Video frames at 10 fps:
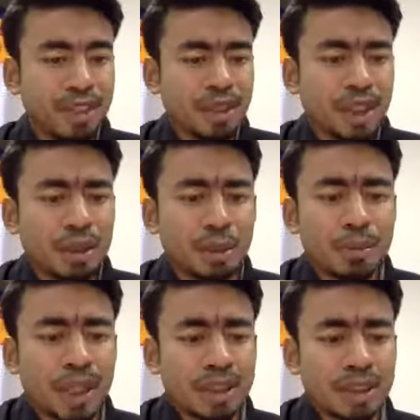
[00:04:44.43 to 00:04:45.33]
I hope
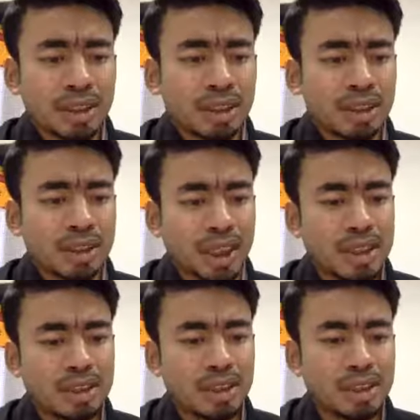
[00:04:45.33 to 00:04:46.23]
that
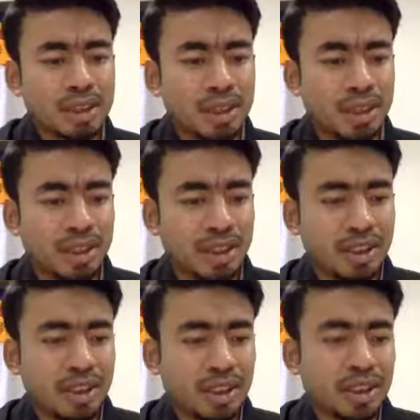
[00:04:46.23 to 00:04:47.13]
answers the
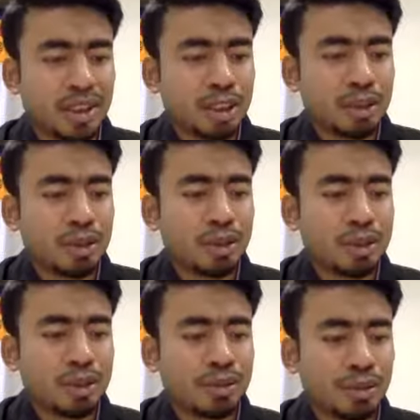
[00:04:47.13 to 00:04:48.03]

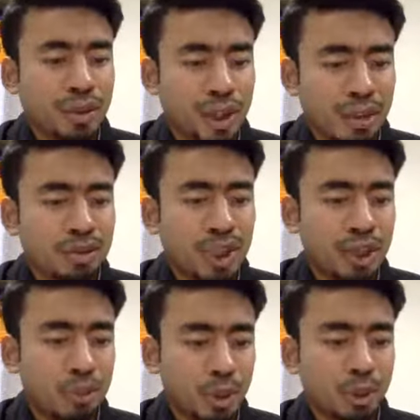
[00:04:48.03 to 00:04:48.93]
question for now,
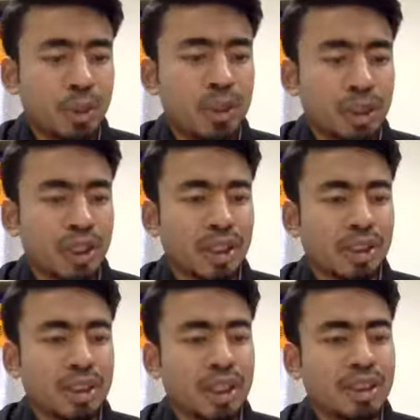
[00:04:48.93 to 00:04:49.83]
and we will
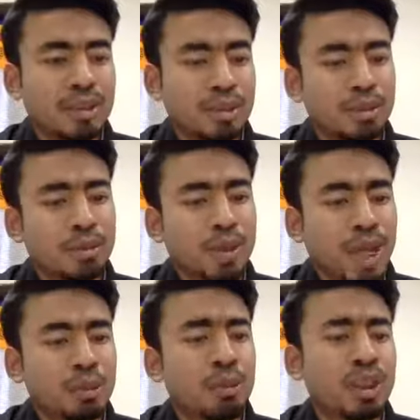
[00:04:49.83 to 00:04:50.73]
get
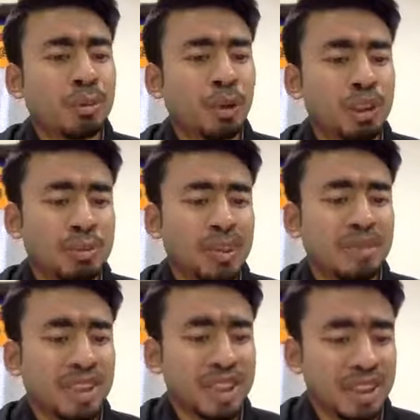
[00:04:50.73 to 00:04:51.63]
back with the more
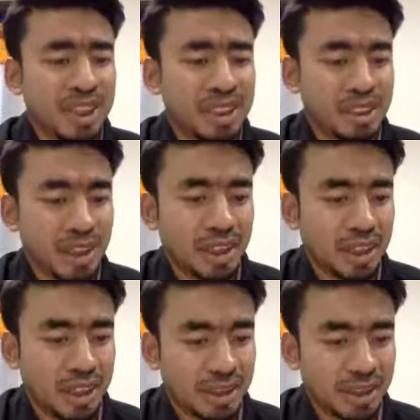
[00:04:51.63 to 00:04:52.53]
specific details
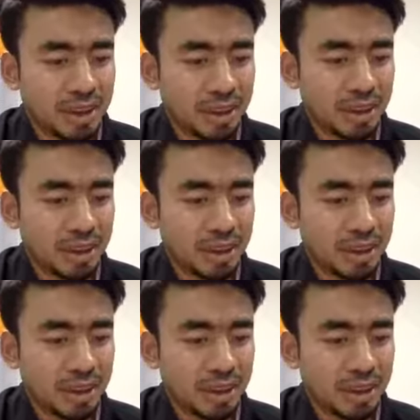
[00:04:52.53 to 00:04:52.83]
later.